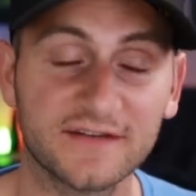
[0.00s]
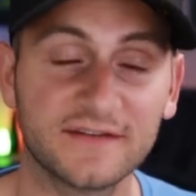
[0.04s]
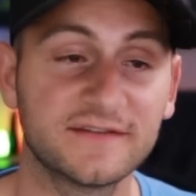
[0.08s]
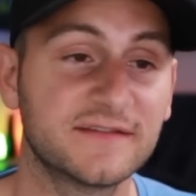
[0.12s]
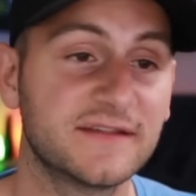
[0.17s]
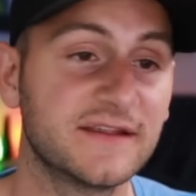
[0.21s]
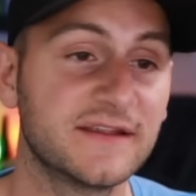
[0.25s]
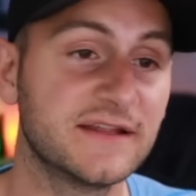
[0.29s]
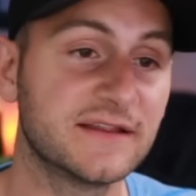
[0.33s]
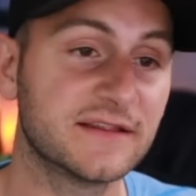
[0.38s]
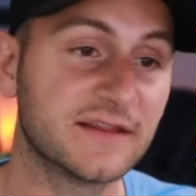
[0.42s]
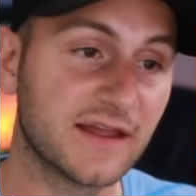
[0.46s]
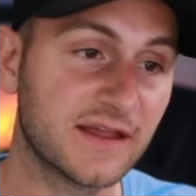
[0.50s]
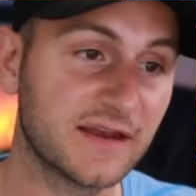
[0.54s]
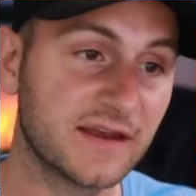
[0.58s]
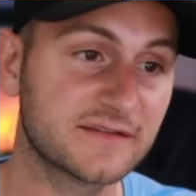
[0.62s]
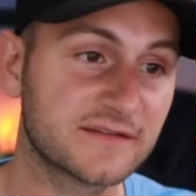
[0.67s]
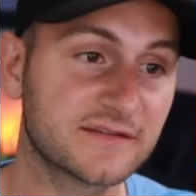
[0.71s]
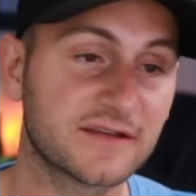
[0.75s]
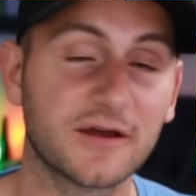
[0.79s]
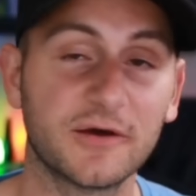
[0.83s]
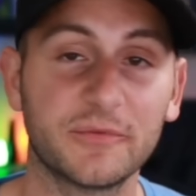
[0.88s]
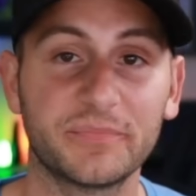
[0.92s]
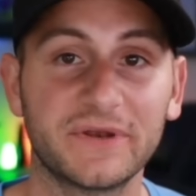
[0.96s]
is the
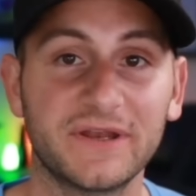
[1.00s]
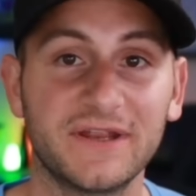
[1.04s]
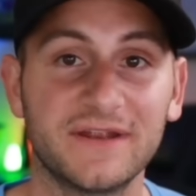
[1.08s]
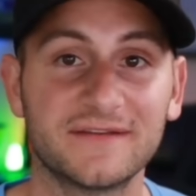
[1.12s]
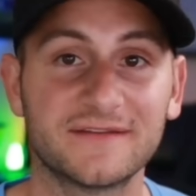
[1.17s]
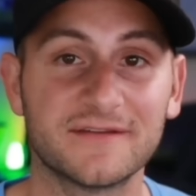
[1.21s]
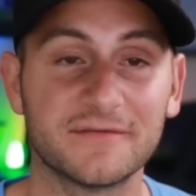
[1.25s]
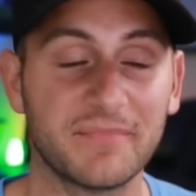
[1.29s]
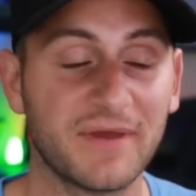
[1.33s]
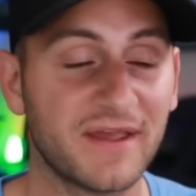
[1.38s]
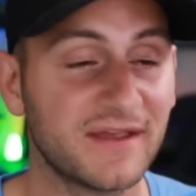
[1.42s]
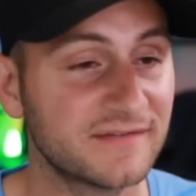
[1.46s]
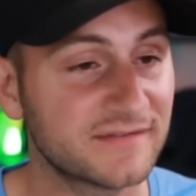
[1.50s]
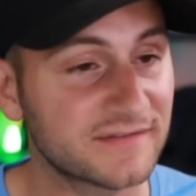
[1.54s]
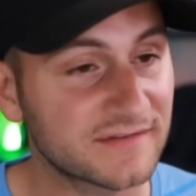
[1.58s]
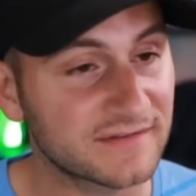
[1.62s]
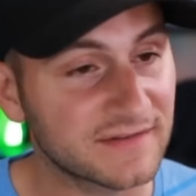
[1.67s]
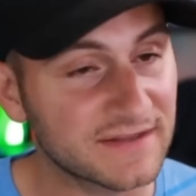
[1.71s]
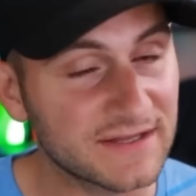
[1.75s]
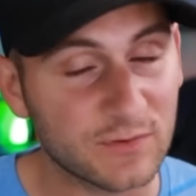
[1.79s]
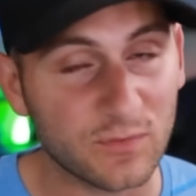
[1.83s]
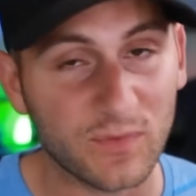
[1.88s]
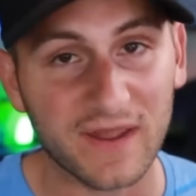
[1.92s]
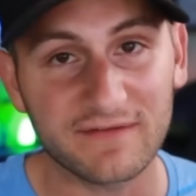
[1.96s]
latest company to
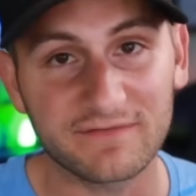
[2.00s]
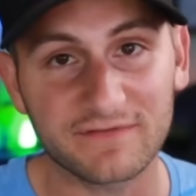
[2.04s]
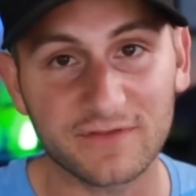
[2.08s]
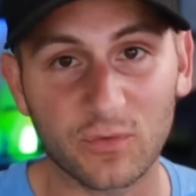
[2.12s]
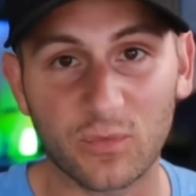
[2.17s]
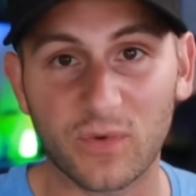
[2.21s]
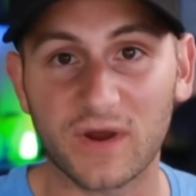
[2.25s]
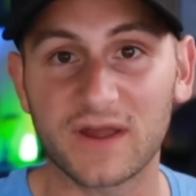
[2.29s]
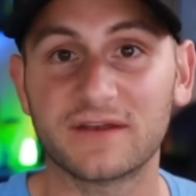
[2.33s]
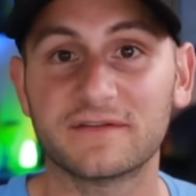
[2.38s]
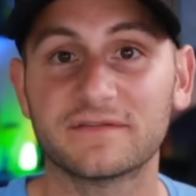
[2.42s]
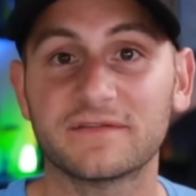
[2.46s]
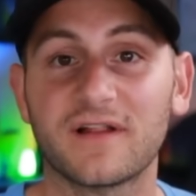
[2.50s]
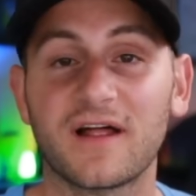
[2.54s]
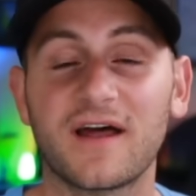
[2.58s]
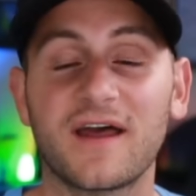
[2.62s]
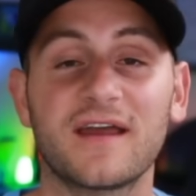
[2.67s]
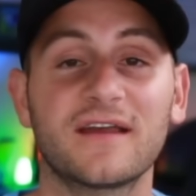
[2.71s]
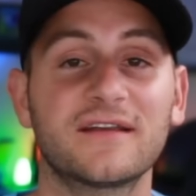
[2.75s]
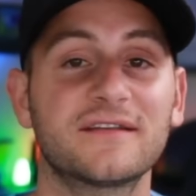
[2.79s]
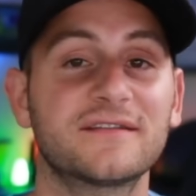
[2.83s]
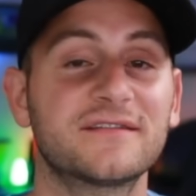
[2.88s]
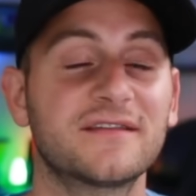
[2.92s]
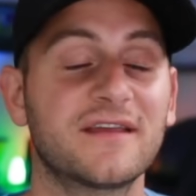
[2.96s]
basically wave the white
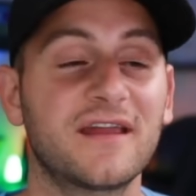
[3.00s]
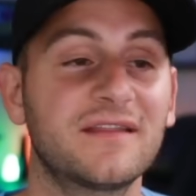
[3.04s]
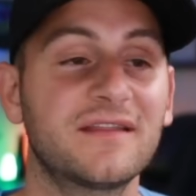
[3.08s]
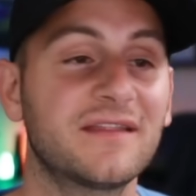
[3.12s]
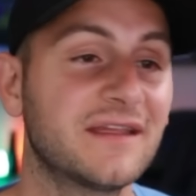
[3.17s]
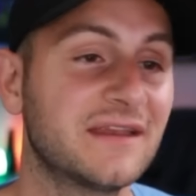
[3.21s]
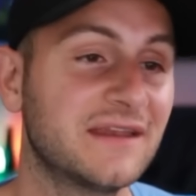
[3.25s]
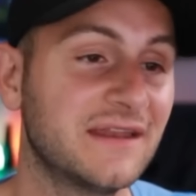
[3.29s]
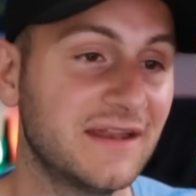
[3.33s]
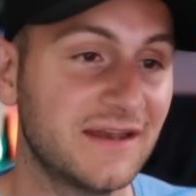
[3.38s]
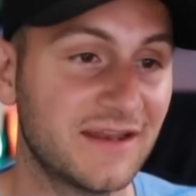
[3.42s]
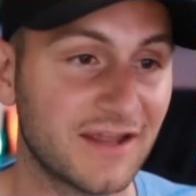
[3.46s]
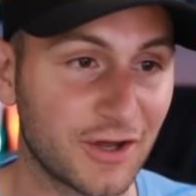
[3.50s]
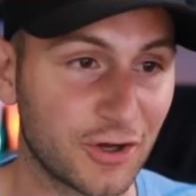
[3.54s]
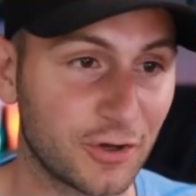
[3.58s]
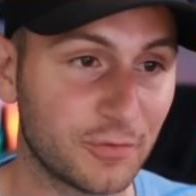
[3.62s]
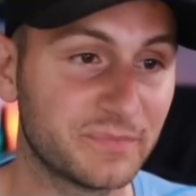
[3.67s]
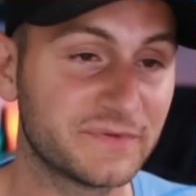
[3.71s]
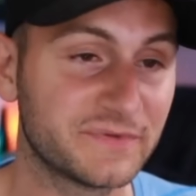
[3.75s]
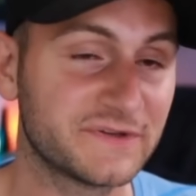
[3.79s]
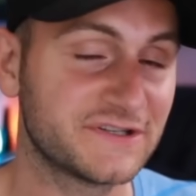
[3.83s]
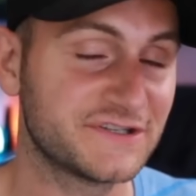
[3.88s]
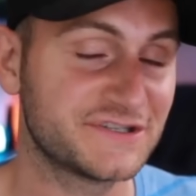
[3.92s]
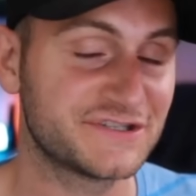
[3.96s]
flag, saying they need
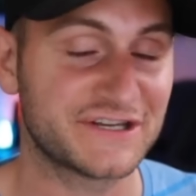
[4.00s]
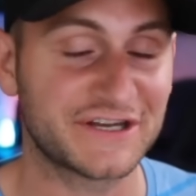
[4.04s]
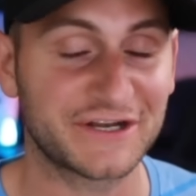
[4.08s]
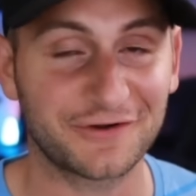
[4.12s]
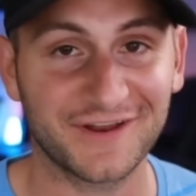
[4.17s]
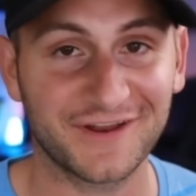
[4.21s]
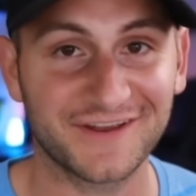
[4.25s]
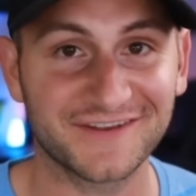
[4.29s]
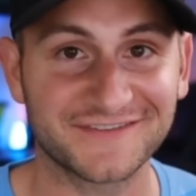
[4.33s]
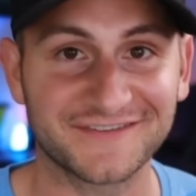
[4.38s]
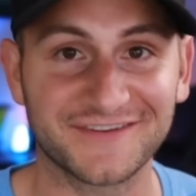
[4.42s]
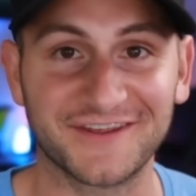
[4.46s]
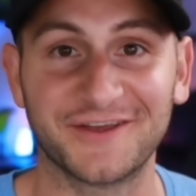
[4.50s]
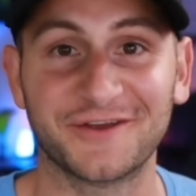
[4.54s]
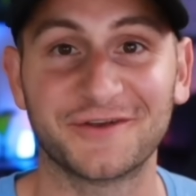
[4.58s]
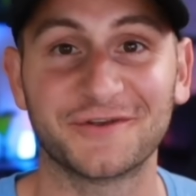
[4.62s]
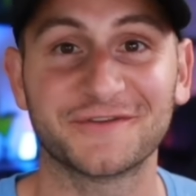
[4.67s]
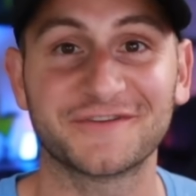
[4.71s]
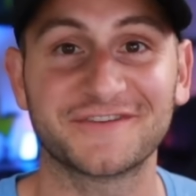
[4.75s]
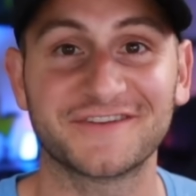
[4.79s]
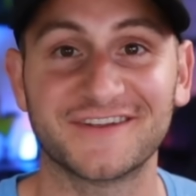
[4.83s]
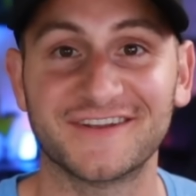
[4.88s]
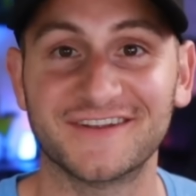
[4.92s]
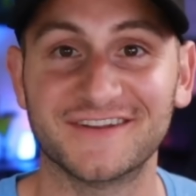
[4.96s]
help to generate
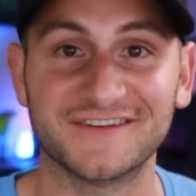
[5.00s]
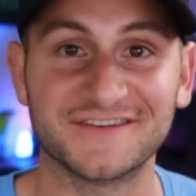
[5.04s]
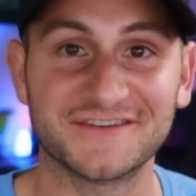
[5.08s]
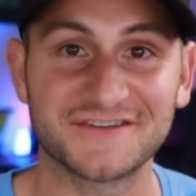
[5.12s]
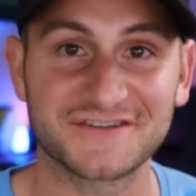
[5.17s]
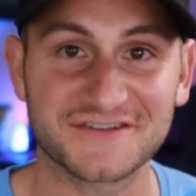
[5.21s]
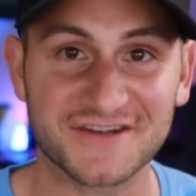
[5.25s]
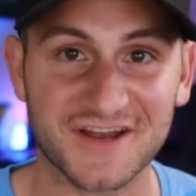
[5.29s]
sales in